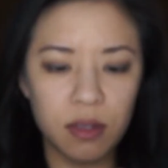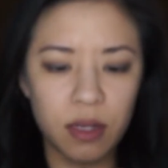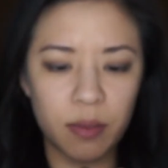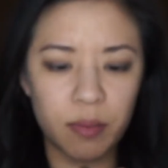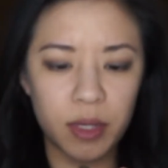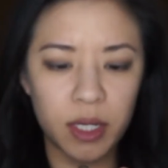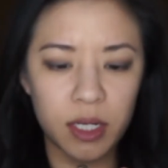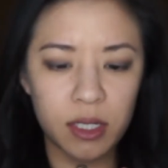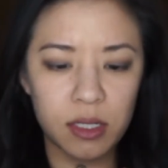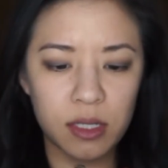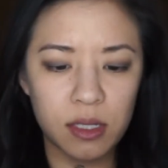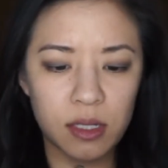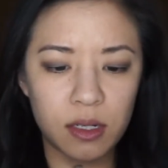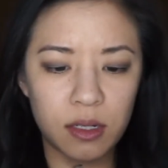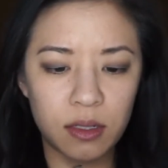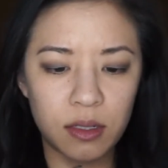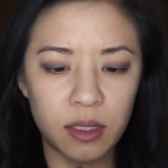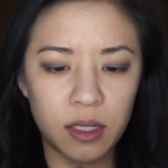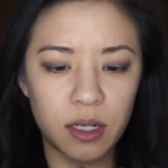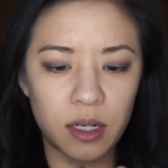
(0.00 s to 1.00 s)
I mean, it's
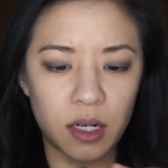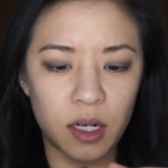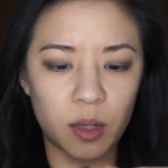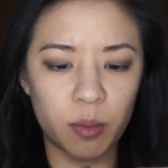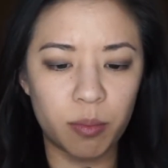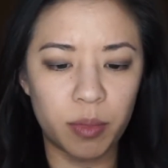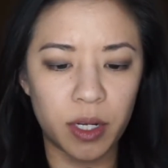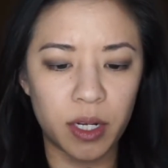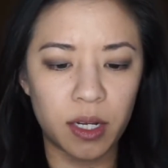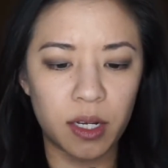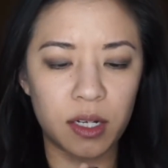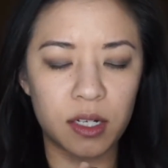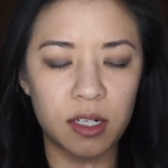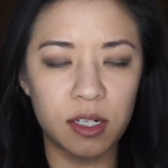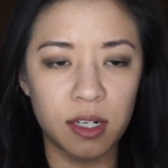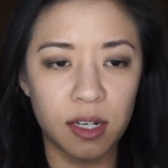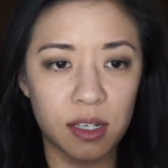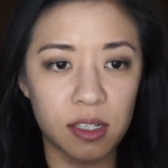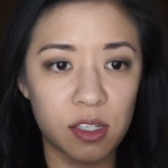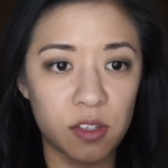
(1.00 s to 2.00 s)
clear, but it
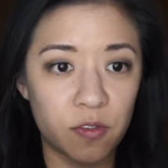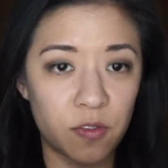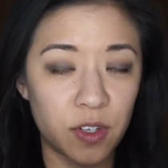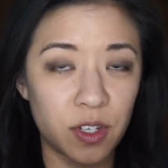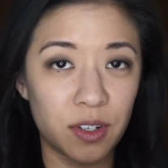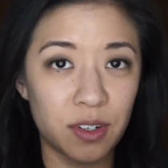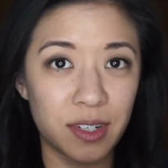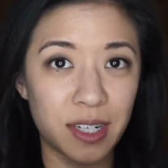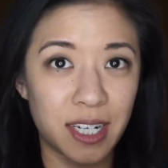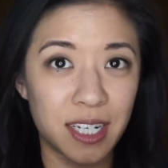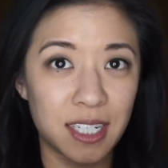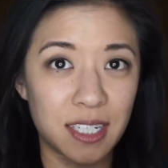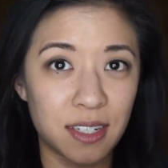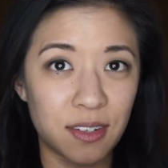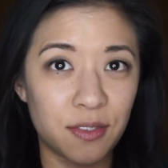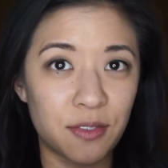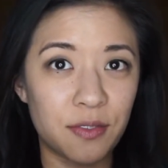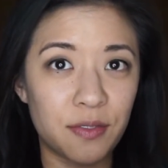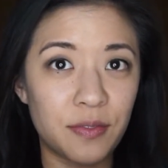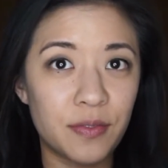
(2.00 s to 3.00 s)
does feel kind
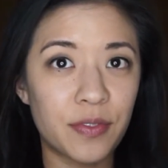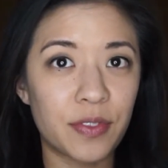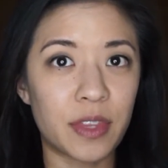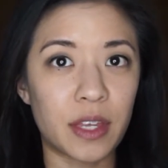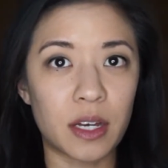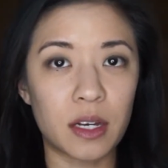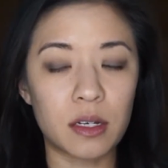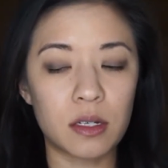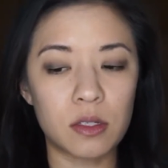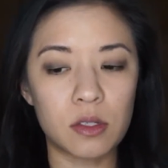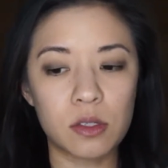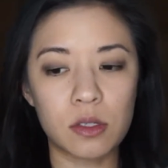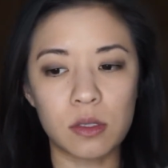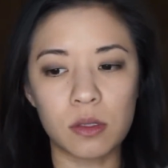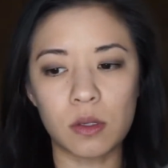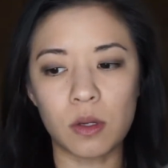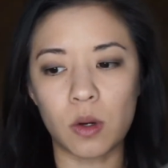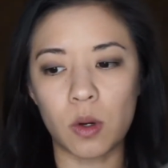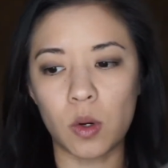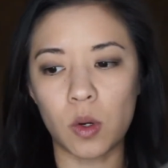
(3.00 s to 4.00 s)
of thick.
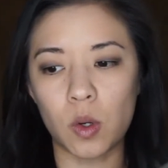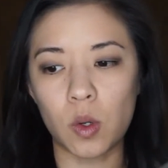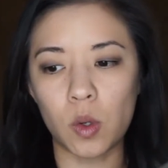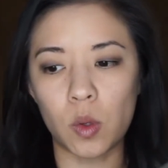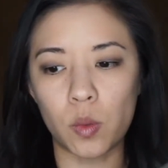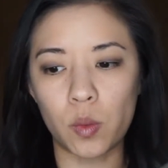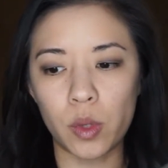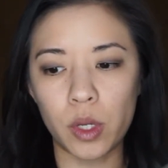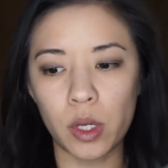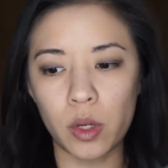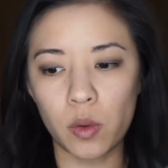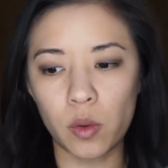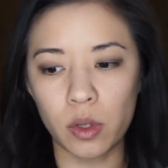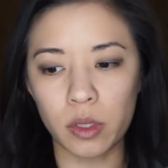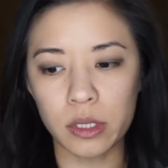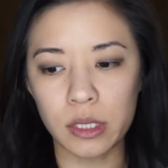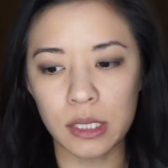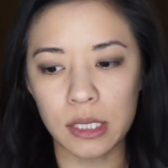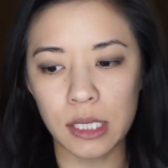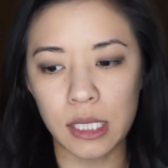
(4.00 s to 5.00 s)
So we
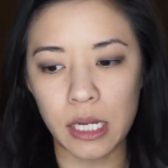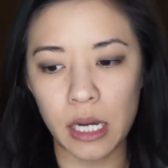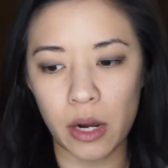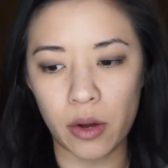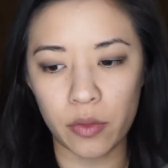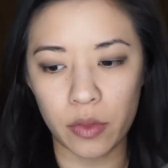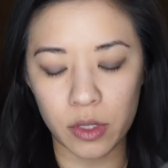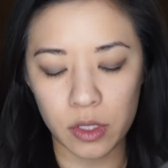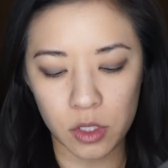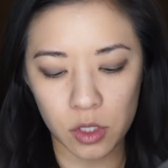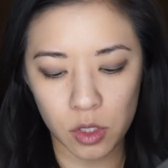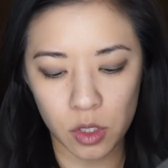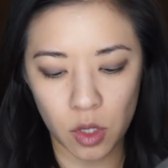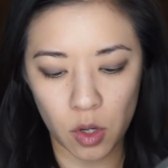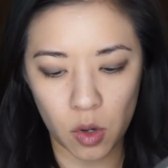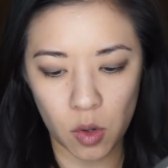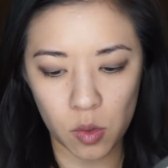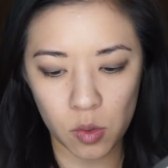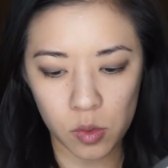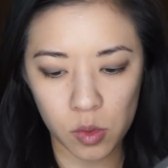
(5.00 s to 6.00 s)
will see how this
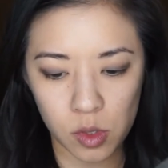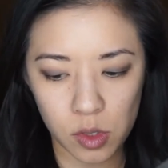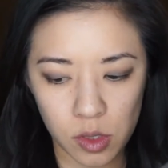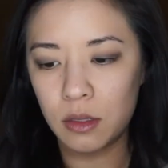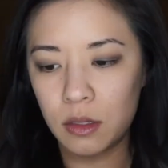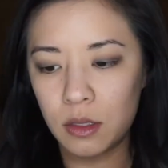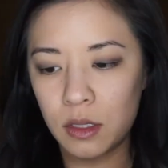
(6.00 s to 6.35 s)
goes.